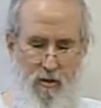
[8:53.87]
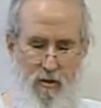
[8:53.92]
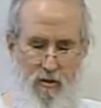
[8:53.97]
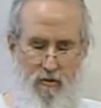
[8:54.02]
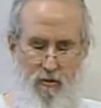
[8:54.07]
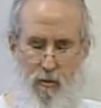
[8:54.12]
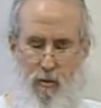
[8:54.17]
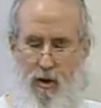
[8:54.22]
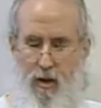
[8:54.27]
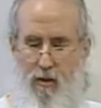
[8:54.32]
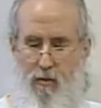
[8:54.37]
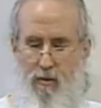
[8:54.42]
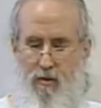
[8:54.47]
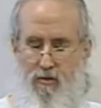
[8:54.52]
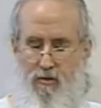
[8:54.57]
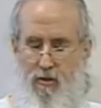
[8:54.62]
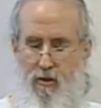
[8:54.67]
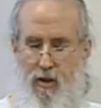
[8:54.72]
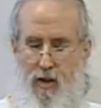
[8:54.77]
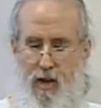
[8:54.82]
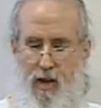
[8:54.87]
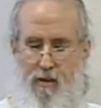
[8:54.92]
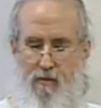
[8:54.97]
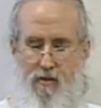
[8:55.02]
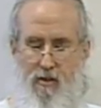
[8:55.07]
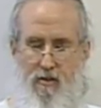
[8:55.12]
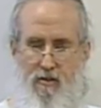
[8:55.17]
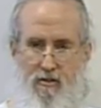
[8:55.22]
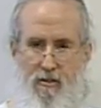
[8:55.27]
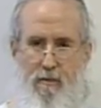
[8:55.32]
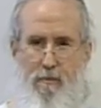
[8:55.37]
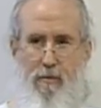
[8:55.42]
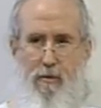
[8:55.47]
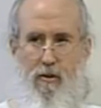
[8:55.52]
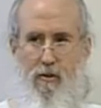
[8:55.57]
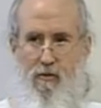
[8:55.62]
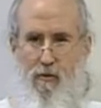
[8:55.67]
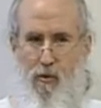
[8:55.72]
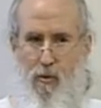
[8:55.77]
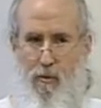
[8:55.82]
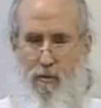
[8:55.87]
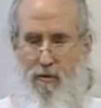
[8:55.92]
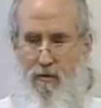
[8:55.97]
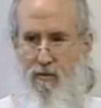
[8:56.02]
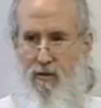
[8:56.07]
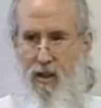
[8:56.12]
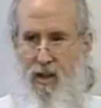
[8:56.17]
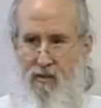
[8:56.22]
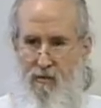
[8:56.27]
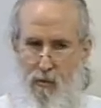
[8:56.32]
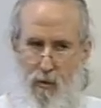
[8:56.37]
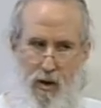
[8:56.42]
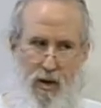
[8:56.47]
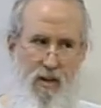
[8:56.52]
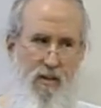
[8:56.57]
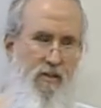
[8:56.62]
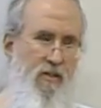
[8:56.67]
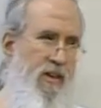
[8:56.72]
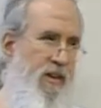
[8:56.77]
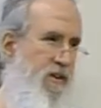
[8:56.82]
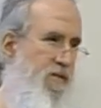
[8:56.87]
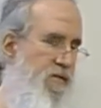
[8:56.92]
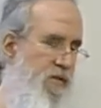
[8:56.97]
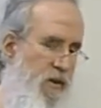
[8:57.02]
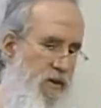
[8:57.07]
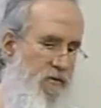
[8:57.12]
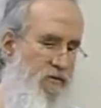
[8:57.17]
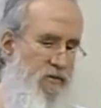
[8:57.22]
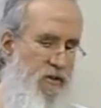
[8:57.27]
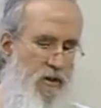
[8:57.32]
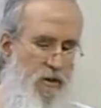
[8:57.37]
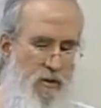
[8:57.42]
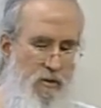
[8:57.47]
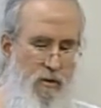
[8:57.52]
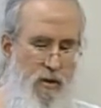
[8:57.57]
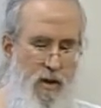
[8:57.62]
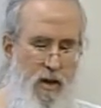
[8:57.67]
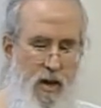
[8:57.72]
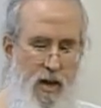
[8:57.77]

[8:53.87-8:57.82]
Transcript: is why do we still have these simpler forms of life? Why didn't they evolve too?